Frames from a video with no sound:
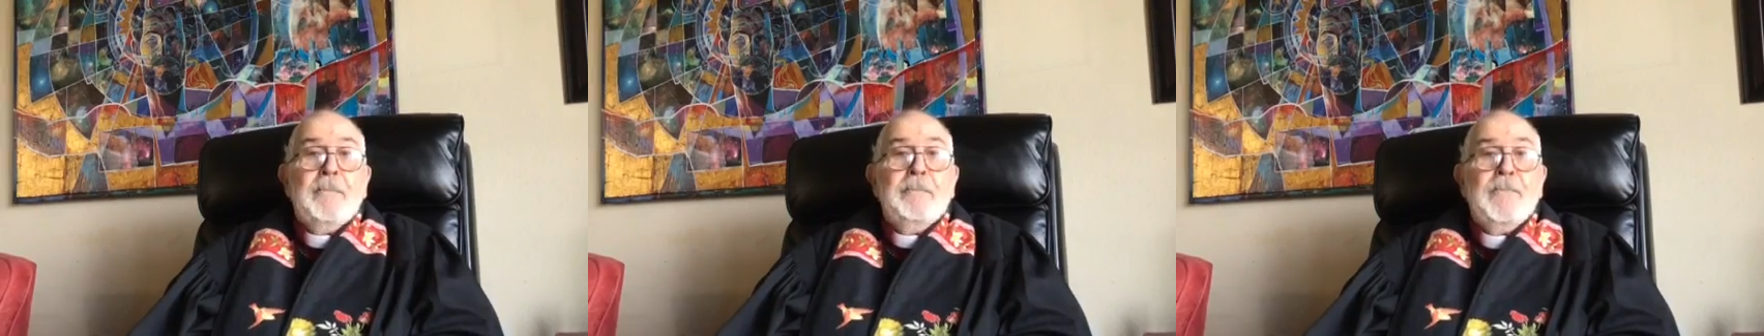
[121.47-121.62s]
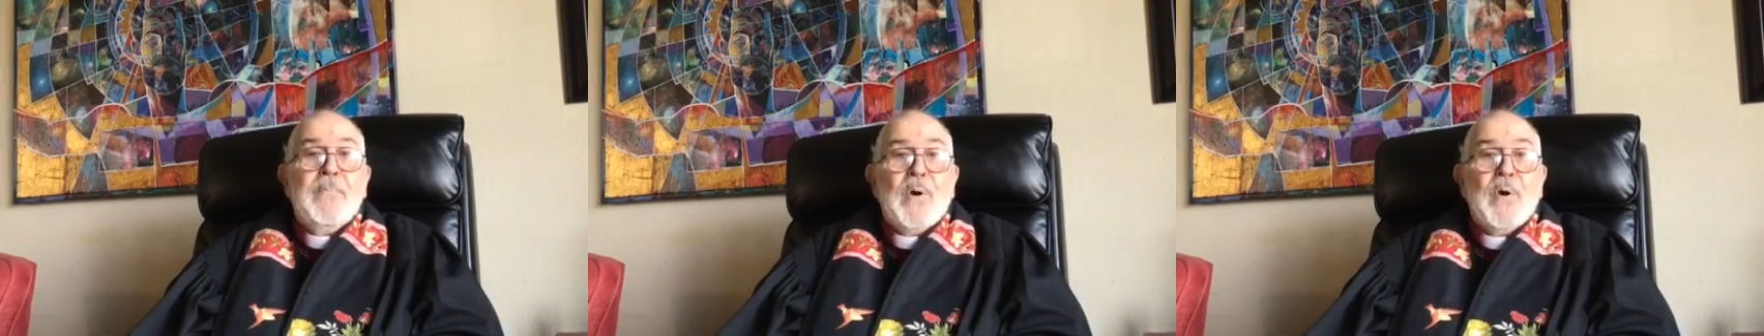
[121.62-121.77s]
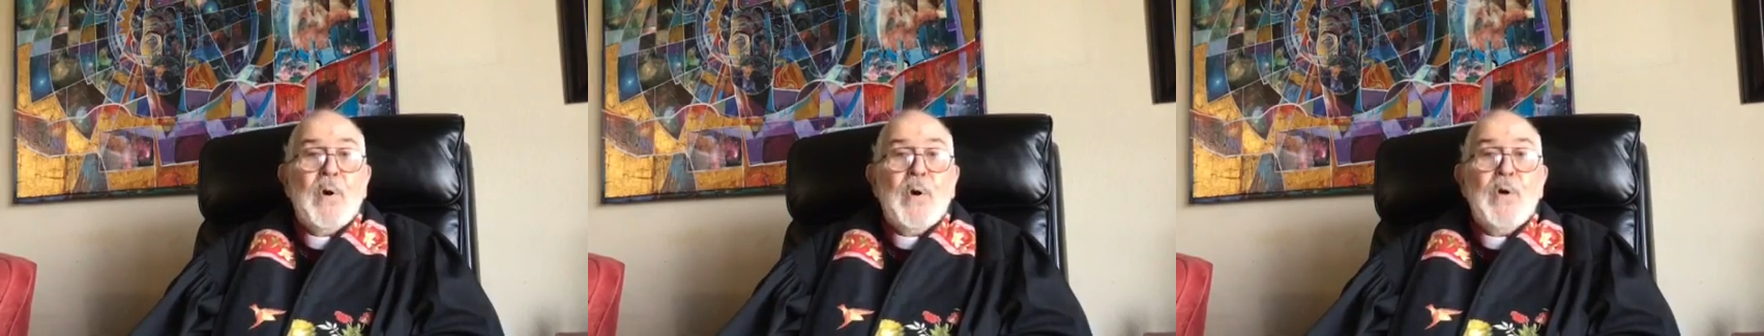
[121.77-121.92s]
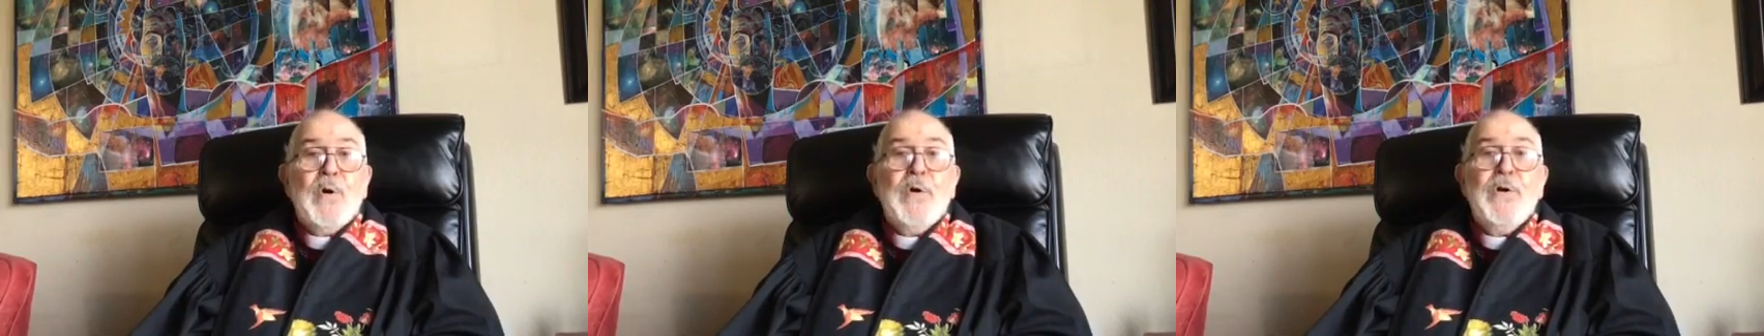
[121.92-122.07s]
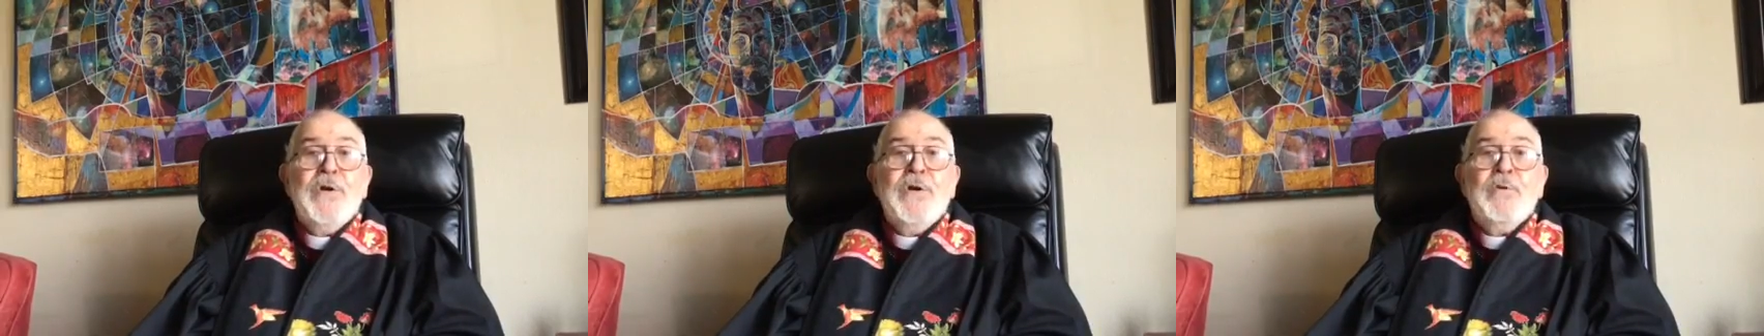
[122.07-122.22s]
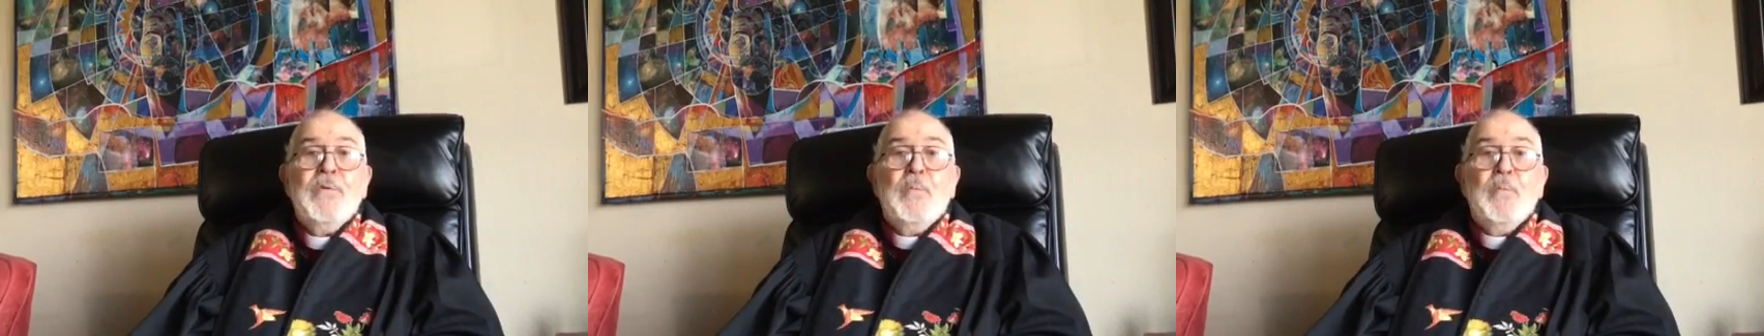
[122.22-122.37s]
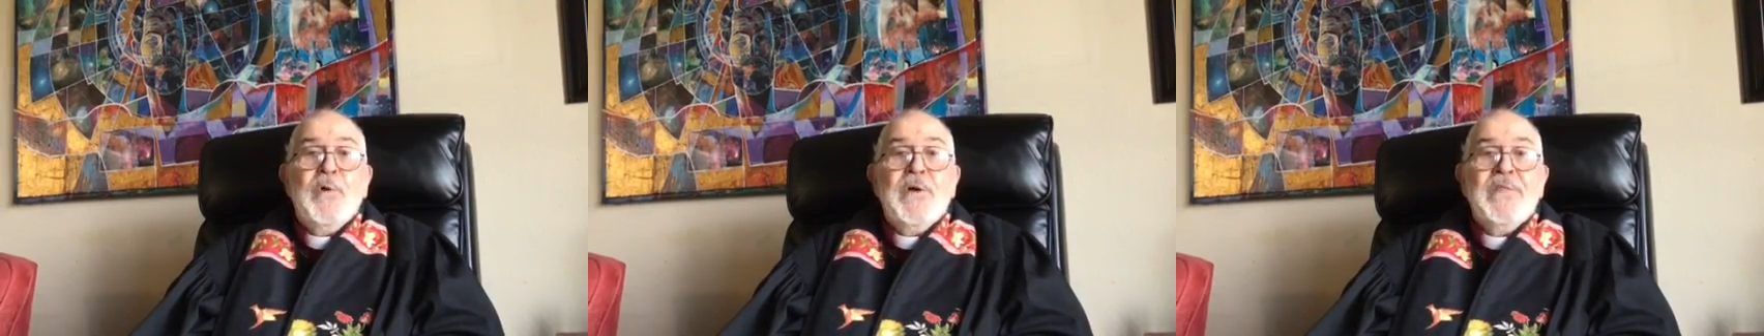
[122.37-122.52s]
burned
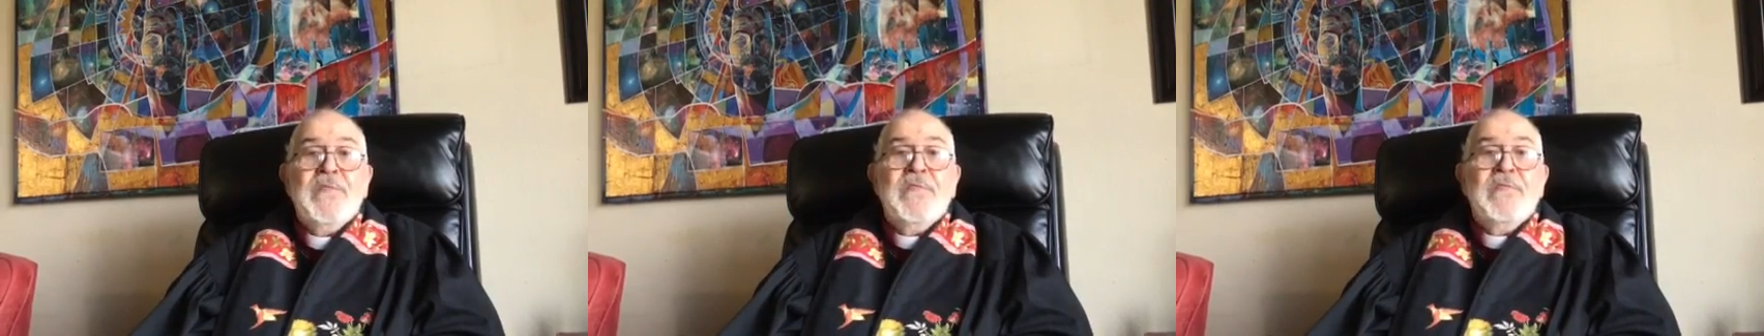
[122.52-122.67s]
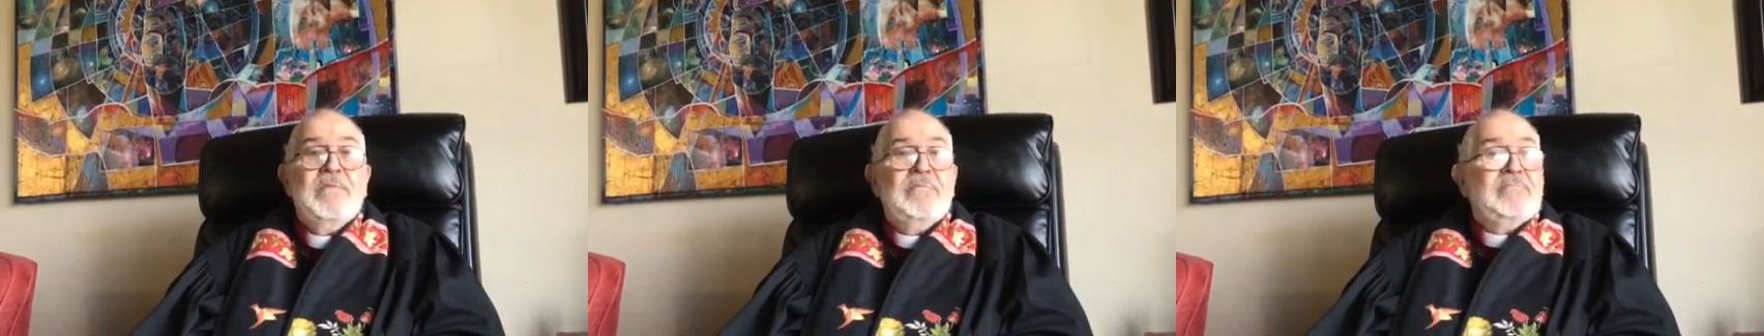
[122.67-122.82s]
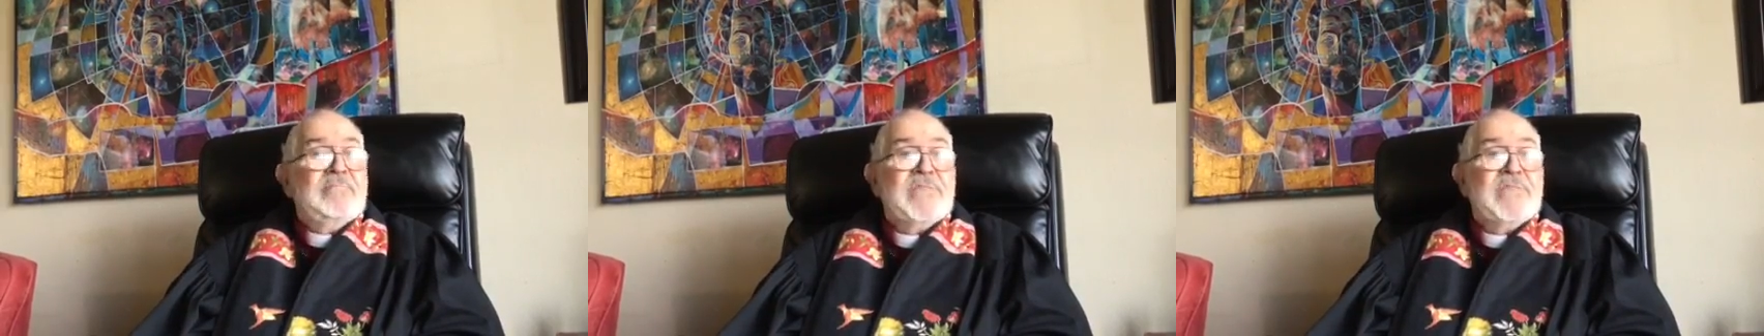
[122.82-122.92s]
with